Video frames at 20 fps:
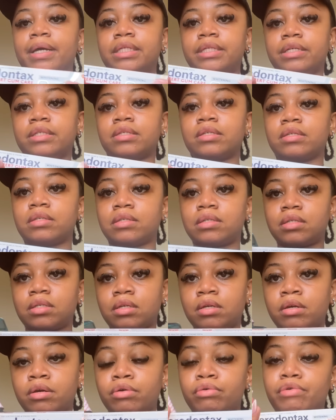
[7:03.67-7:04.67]
dentist
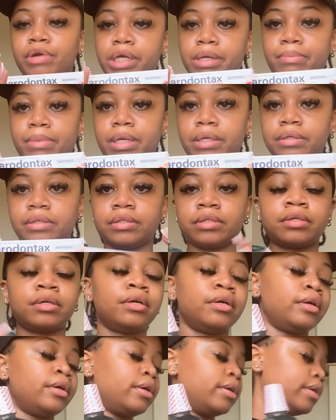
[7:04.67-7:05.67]
recommended.
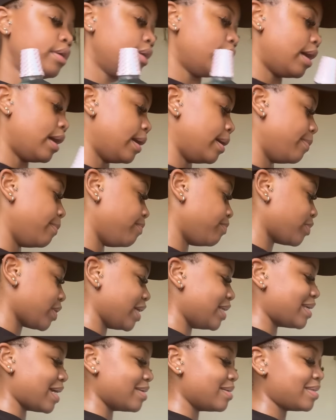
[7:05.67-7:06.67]
Um,
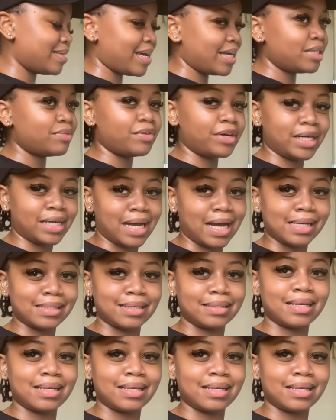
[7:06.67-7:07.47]
it doesn't taste very nice.